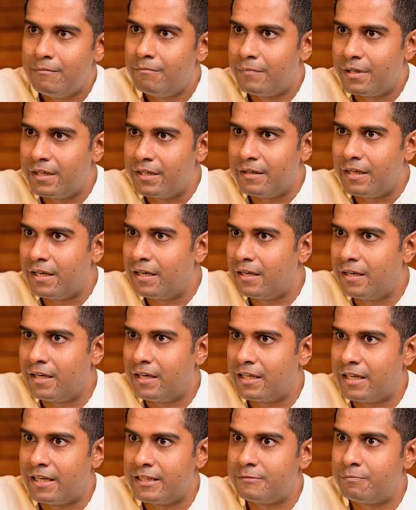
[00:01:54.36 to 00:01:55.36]
But
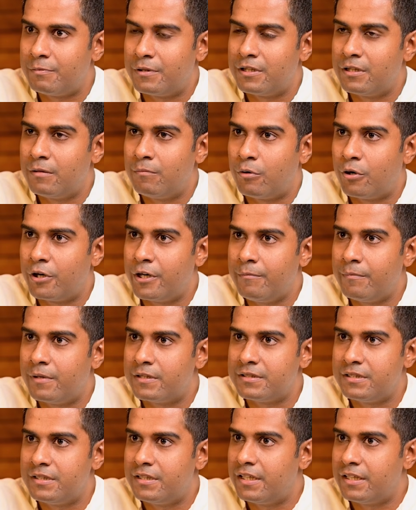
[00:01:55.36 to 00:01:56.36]
as per the body
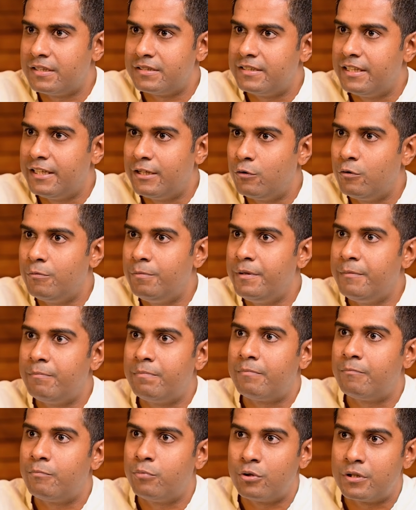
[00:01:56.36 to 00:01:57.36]
mass index, they could be
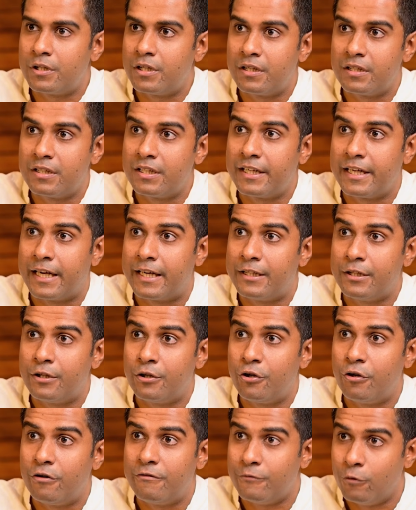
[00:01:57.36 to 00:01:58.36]
put under the
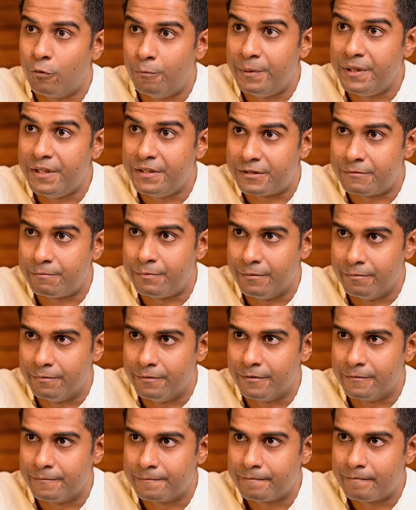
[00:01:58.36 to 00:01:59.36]
category of obese
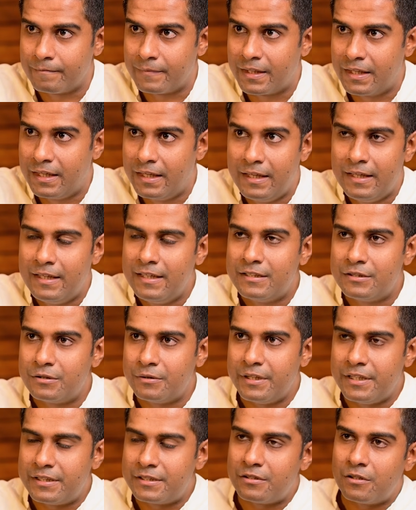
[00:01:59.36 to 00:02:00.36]
people. So
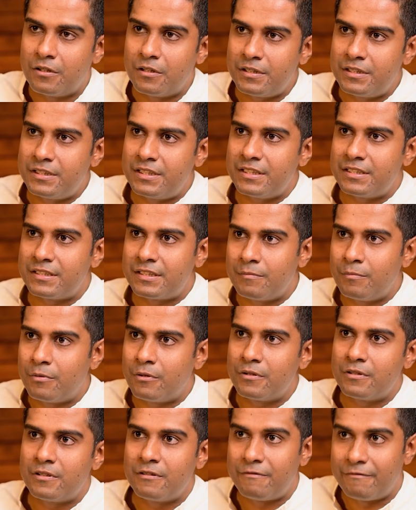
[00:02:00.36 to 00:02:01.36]
it's not just
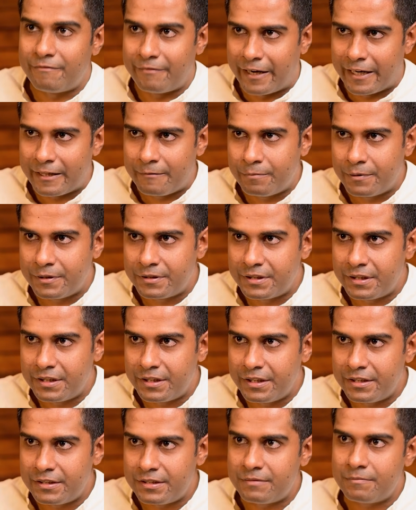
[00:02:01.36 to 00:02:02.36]
about the fat
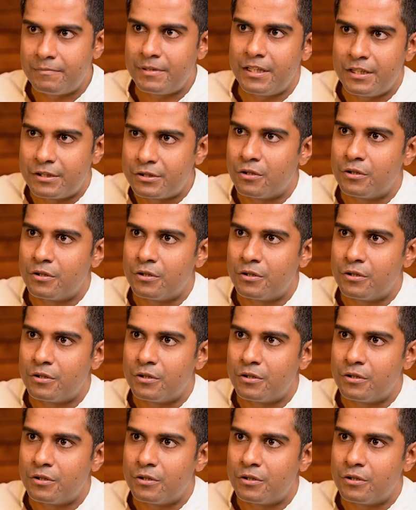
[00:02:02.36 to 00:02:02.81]
percentage, but it's